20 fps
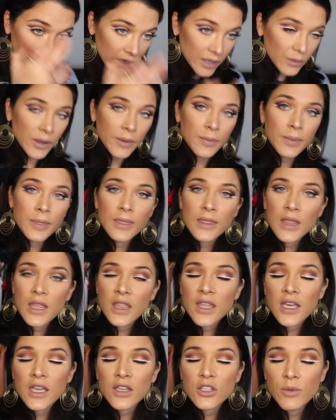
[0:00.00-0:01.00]
Anyway,
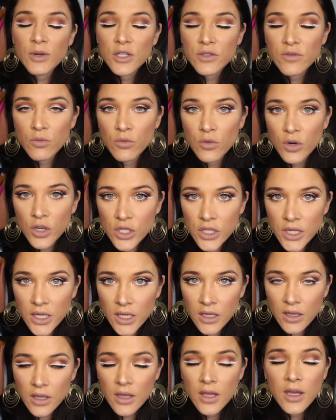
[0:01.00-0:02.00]
thank you so much for
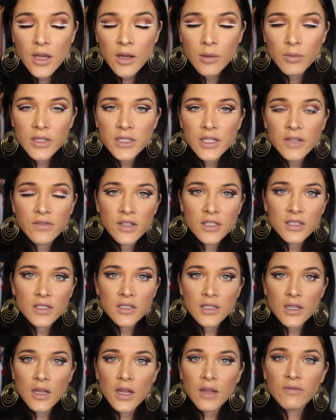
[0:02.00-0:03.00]
watching. Please give
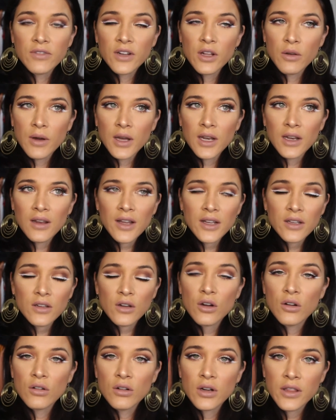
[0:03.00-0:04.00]
this video a like
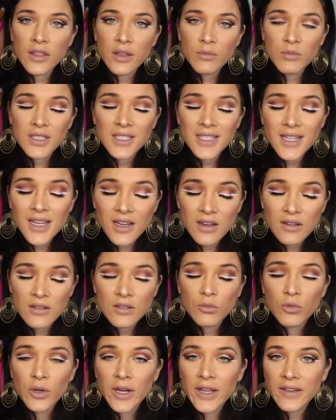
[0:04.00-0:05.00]
or a thumbs
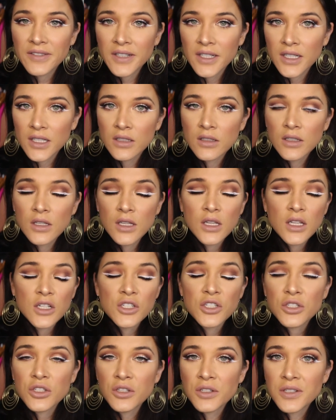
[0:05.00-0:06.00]
down, whatever.
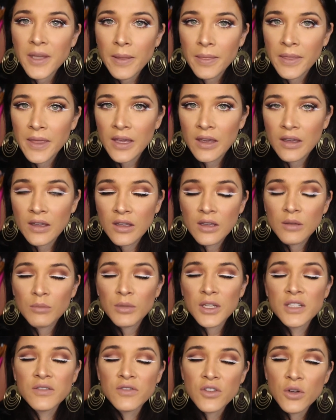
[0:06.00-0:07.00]
Just do something.
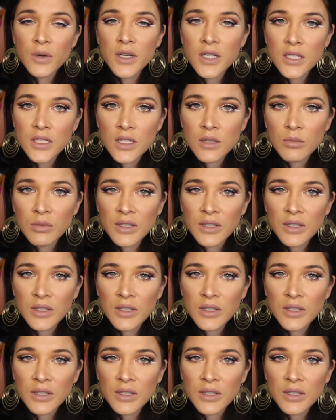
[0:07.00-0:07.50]
Please view it.